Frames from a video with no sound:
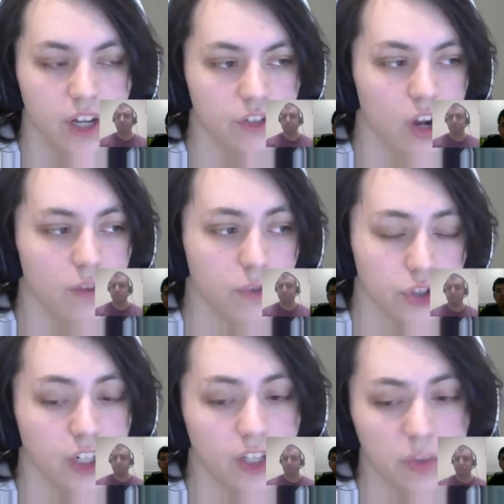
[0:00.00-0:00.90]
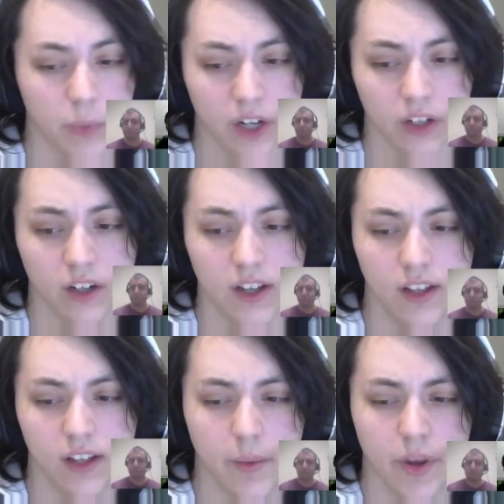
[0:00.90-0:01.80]
Tron for sure gets better.
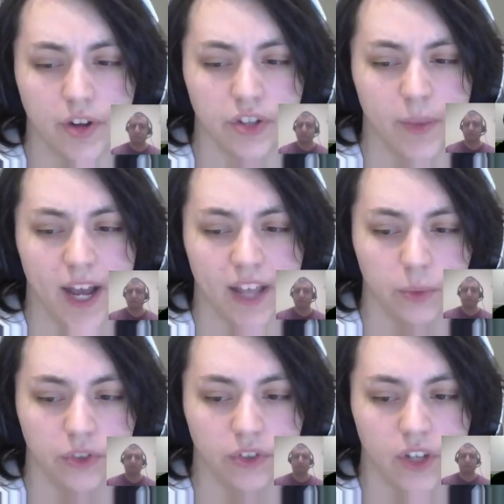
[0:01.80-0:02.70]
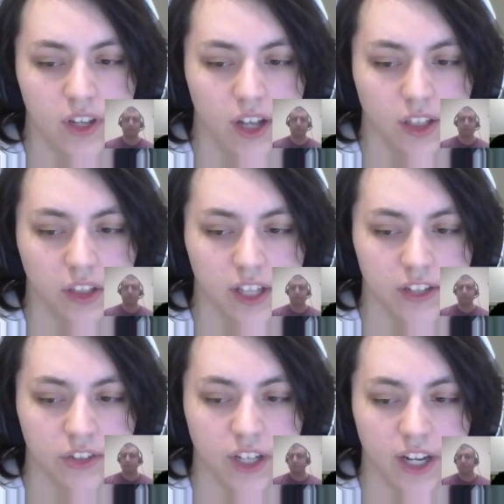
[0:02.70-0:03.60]
I mentioned the math was a little
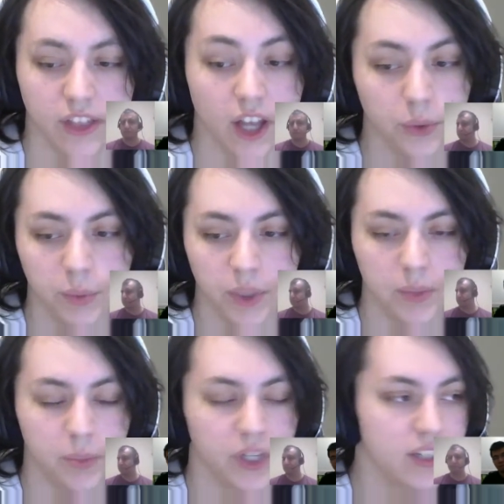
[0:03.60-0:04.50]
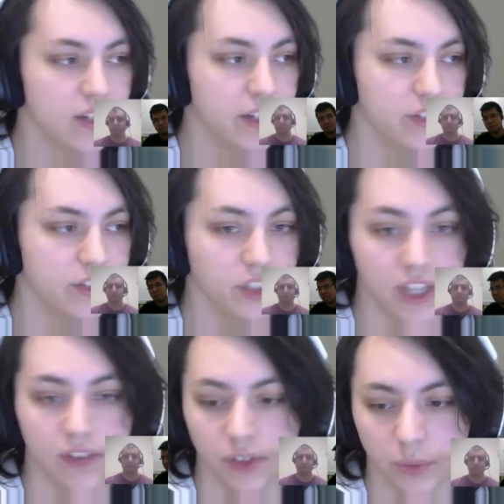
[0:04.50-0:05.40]
less than I thought it would be, but it still
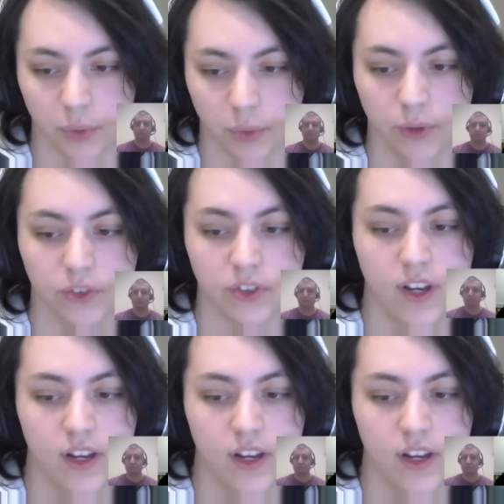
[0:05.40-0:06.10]
definitely improves.